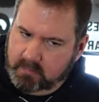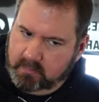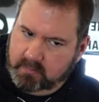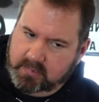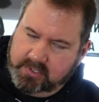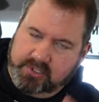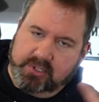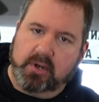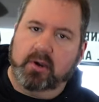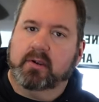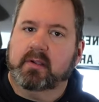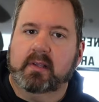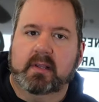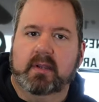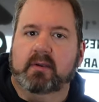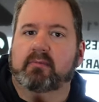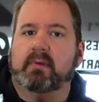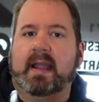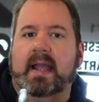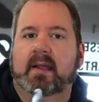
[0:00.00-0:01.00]
circle it
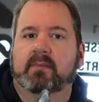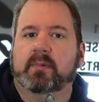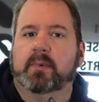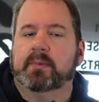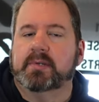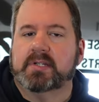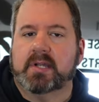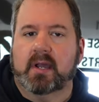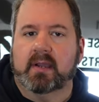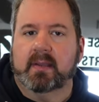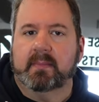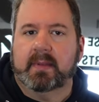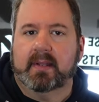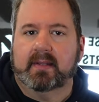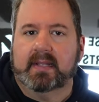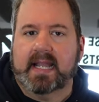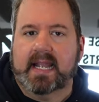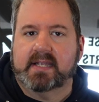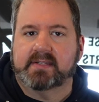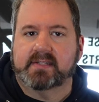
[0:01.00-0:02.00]
around. We were talking about
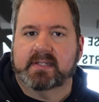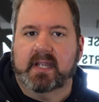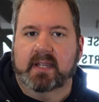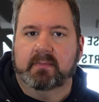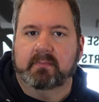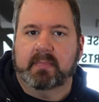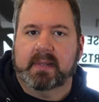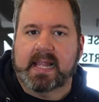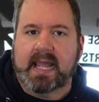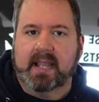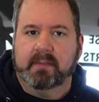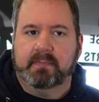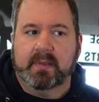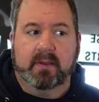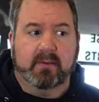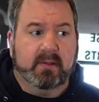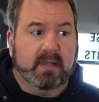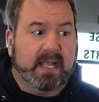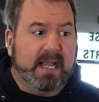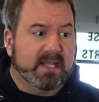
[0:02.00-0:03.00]
last night in black
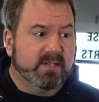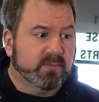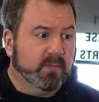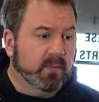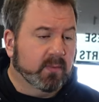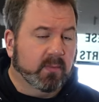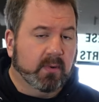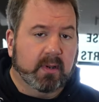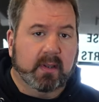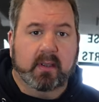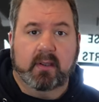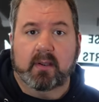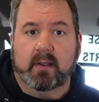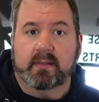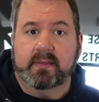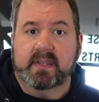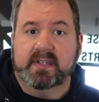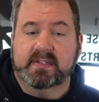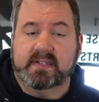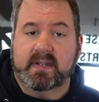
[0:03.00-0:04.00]
belt class. We were working
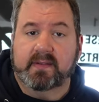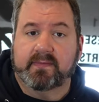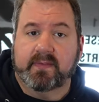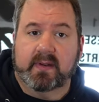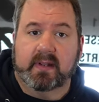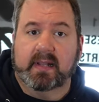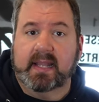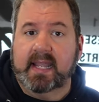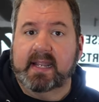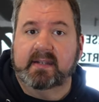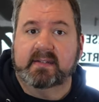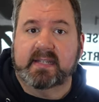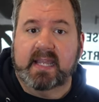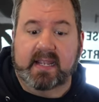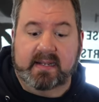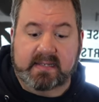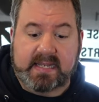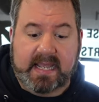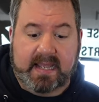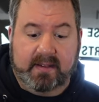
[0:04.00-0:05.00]
on these different leg
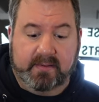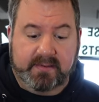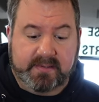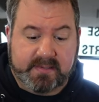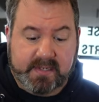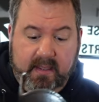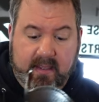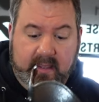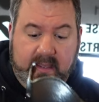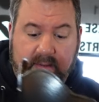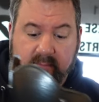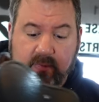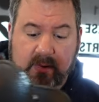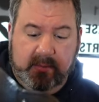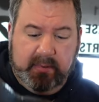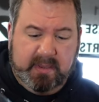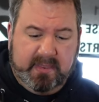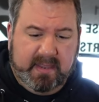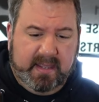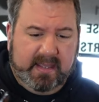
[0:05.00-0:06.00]
takedowns, and we
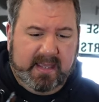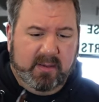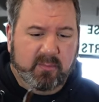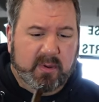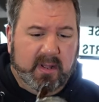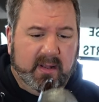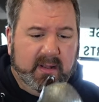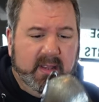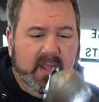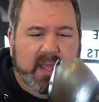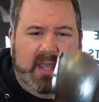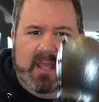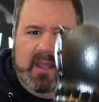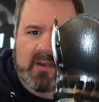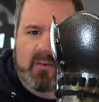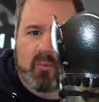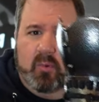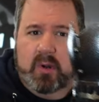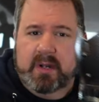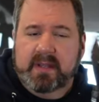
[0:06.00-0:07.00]
were thinking, well,
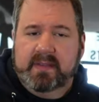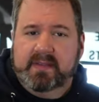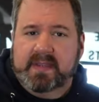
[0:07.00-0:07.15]
wouldn't